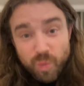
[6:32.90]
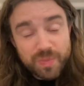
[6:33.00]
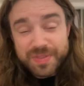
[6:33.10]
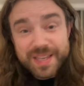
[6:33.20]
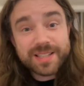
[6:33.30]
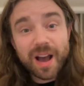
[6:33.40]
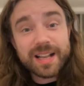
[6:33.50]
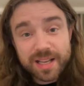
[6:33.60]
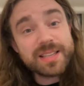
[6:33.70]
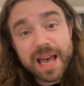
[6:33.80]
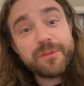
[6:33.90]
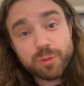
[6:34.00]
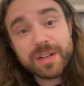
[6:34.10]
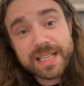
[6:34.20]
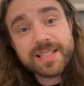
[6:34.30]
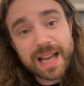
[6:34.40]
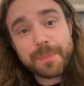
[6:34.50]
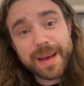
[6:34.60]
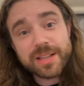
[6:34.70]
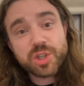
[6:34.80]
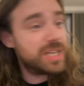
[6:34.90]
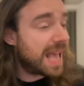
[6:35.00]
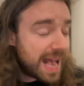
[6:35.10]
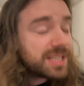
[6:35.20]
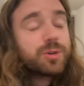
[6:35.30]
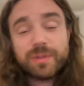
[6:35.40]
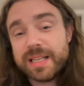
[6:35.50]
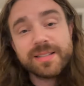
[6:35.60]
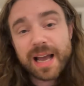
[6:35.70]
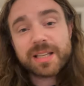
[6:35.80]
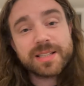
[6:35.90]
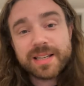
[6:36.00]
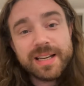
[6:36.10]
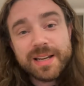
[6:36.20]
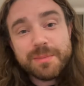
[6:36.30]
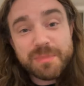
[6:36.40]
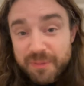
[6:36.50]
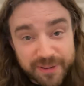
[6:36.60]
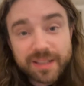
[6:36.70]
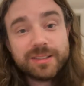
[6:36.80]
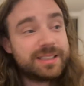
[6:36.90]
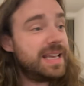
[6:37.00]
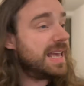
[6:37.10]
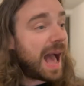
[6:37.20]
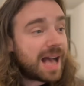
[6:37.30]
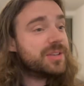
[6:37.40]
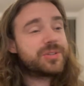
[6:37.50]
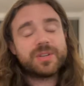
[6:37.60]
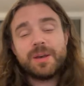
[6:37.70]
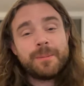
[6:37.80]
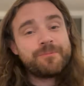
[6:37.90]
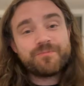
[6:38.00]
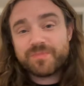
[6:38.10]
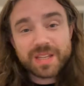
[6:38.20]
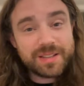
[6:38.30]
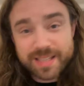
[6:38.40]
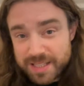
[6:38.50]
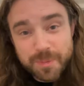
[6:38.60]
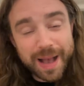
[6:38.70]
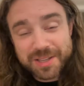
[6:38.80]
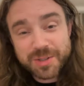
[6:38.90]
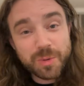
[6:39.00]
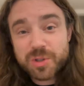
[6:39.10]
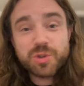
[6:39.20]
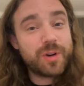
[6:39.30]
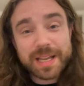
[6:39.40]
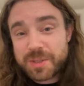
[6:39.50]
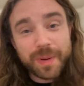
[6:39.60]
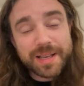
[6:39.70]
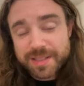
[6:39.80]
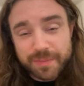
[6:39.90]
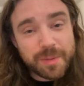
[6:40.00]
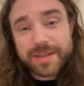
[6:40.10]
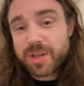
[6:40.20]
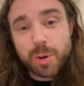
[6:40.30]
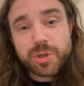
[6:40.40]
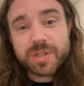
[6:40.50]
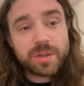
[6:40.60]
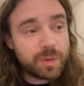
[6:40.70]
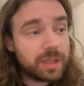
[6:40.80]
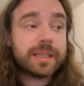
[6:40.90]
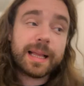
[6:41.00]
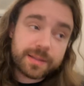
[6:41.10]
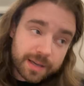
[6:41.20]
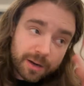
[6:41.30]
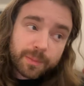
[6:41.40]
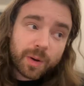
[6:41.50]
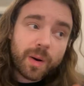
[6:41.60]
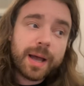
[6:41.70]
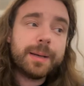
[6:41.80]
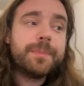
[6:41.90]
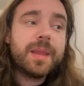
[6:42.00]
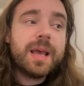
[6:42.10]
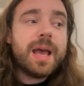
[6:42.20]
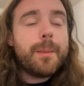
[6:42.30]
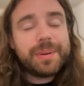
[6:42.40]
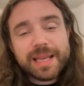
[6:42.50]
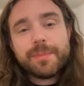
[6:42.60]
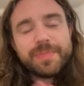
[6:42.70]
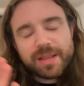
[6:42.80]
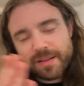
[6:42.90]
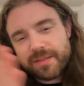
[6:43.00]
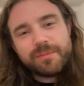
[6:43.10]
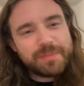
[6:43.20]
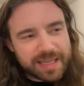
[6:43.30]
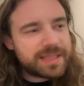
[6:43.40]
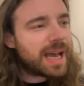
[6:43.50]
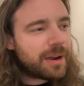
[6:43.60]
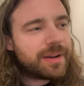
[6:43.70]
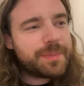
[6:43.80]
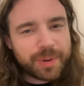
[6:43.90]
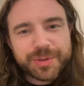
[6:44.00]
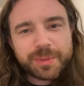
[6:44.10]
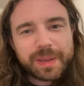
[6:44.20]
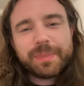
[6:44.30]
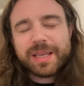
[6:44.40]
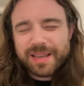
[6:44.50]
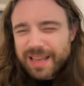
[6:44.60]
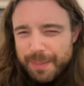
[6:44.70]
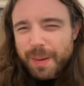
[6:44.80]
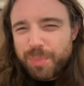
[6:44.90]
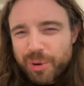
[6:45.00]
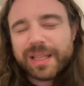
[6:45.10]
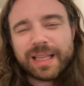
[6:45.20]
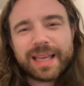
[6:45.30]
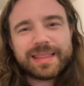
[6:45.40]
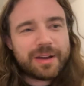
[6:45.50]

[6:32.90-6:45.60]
this guy does have a really stacked bench. He has a really stacked midfield. He has centre-backs who are trained by some of the best coaches in the world and Harry Maguire. But mean to Harry, possibly. But you get my point. Like,